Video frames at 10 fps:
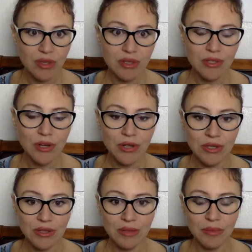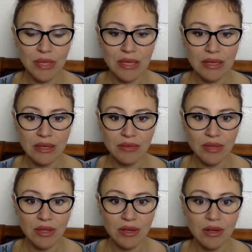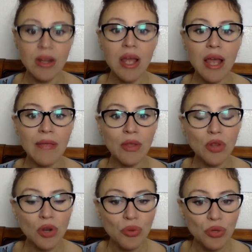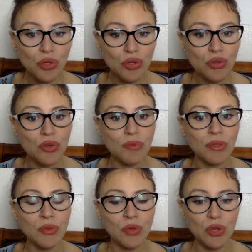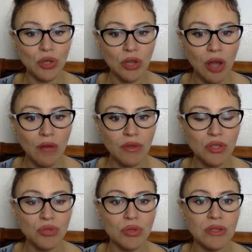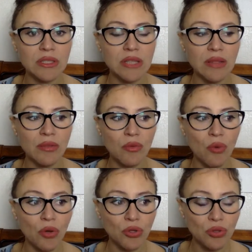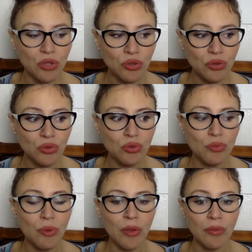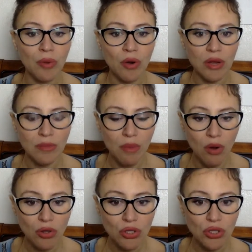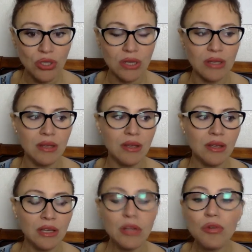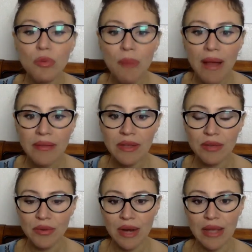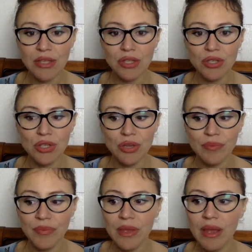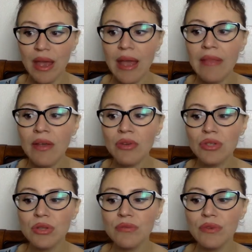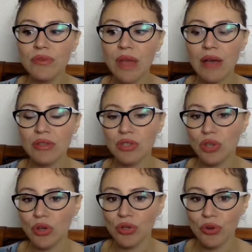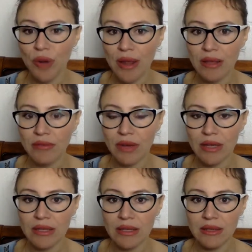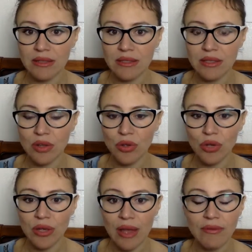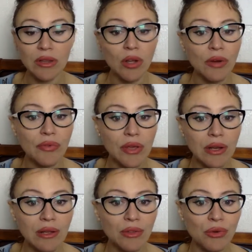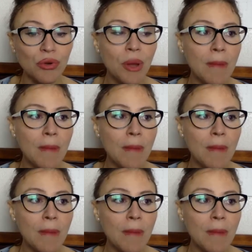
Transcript: starting the beginning of the year. And not only with your children, but with your lovers, to understand what you need to do to bond more emotionally in a romantic relationship. And also the 5th house is your own creative ideas. You know, you can have a lot of healing through